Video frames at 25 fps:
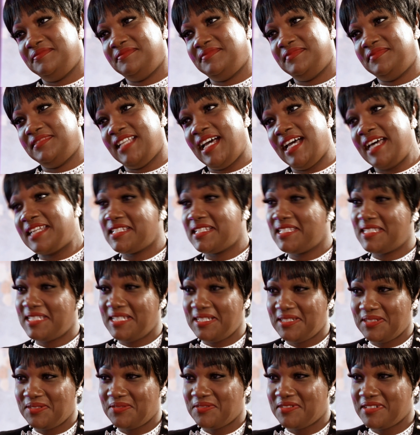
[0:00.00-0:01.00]
not
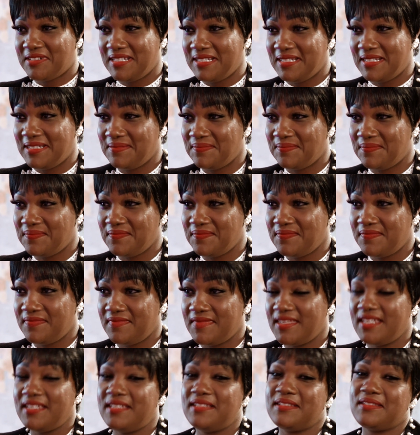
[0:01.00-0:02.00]
accessories.
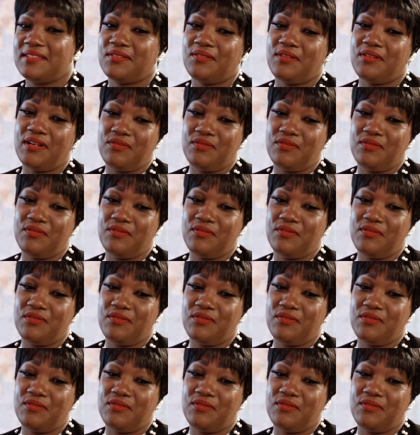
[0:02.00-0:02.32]
So I